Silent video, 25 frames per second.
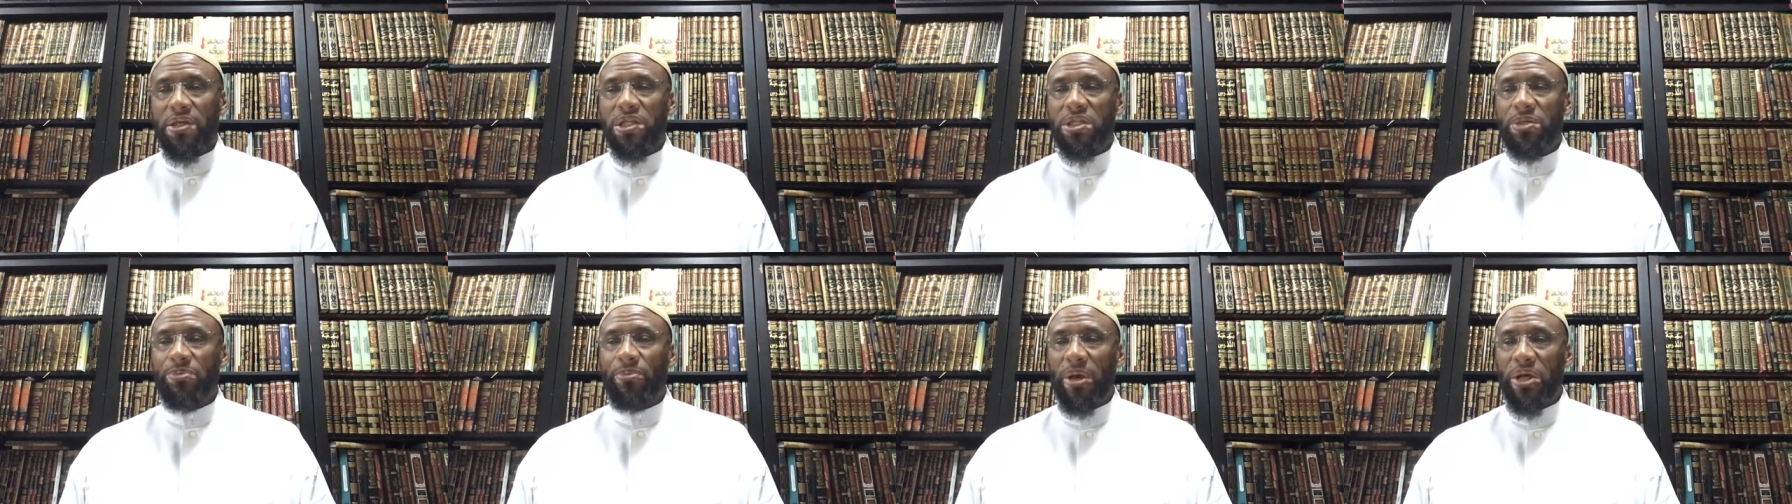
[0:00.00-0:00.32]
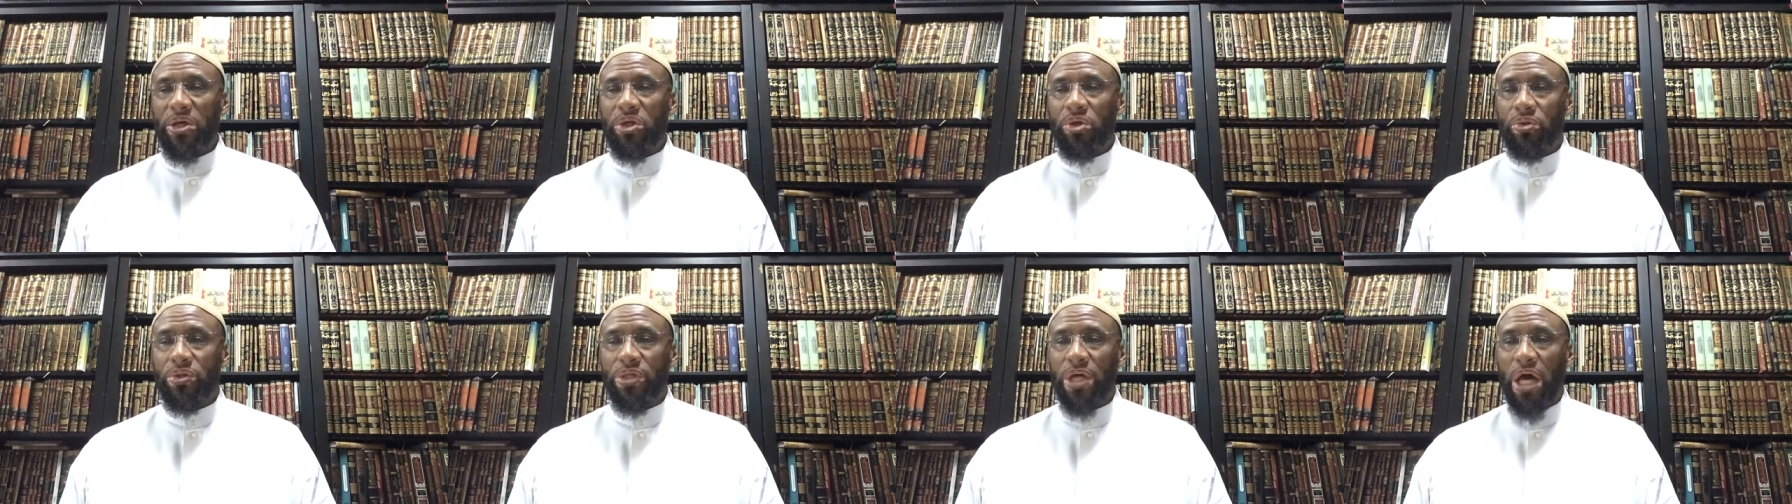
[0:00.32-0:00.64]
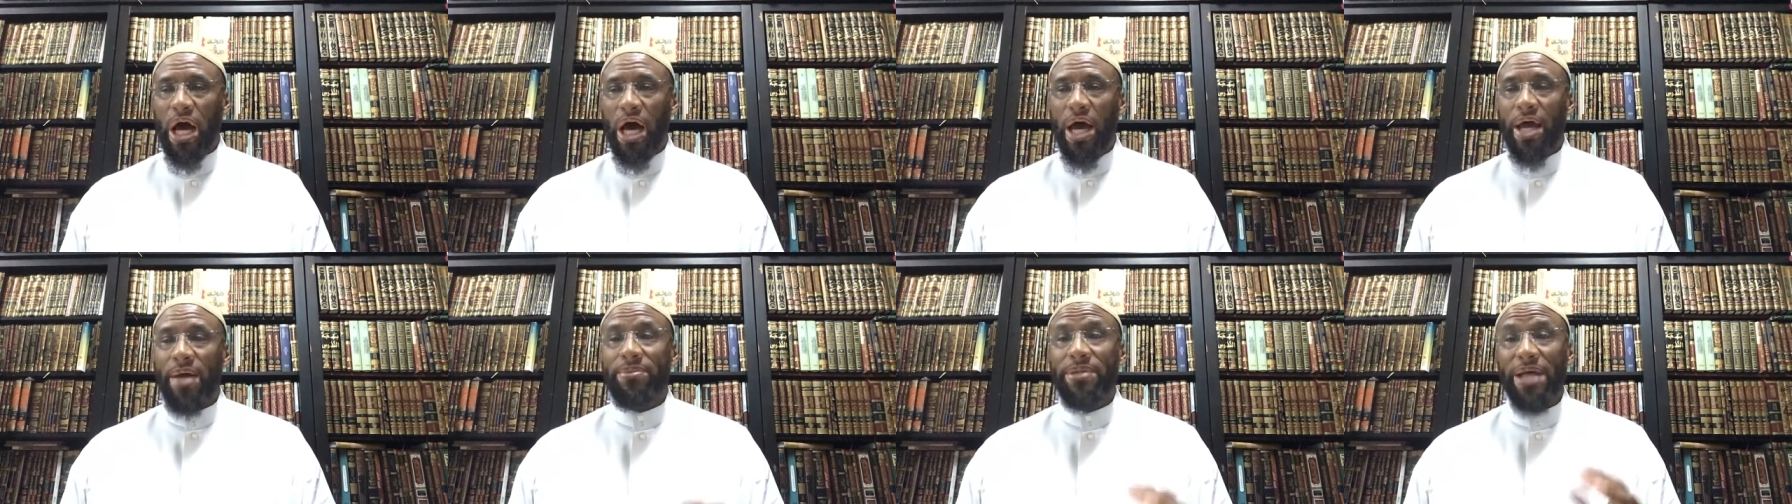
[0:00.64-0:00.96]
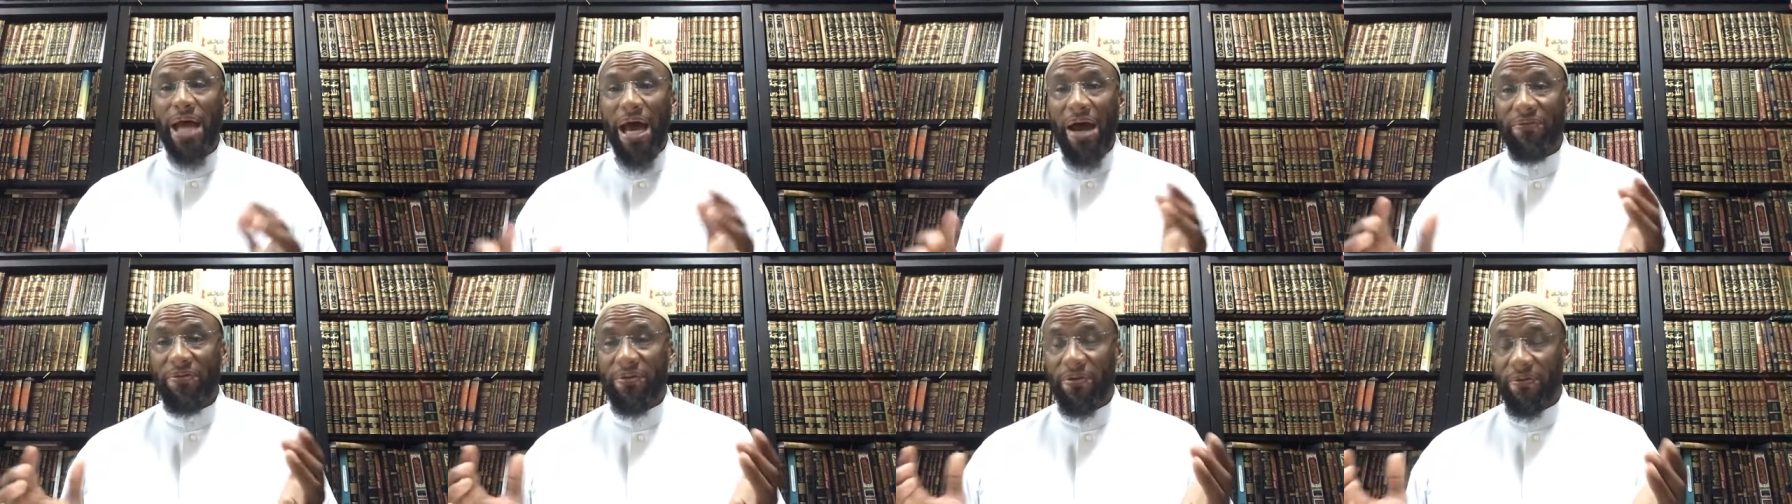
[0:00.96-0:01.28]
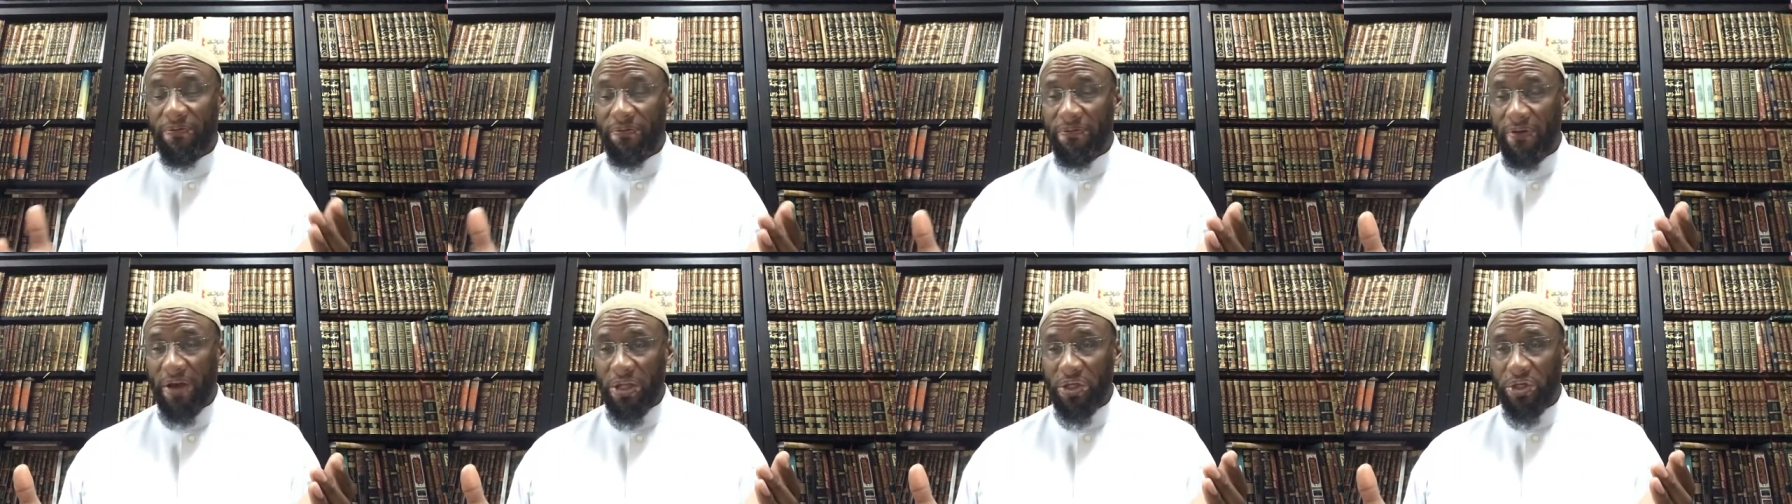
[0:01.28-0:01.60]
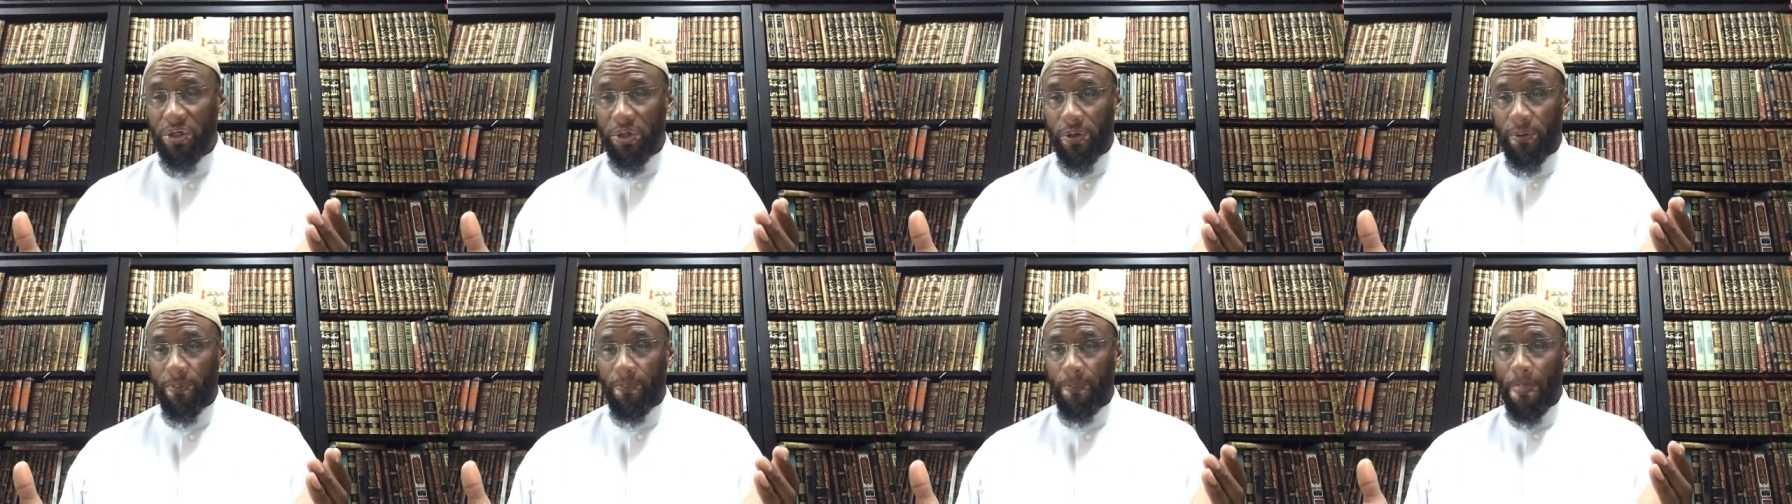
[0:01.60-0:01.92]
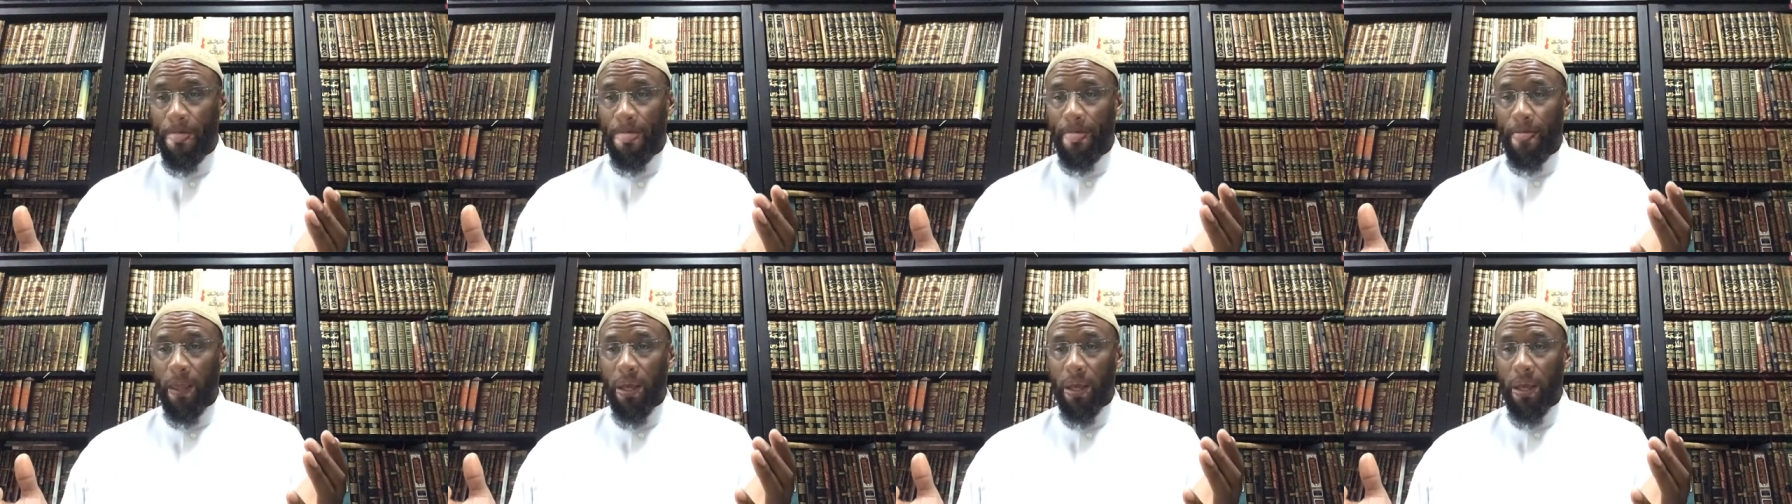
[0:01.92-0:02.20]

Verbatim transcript: these special times after Fajr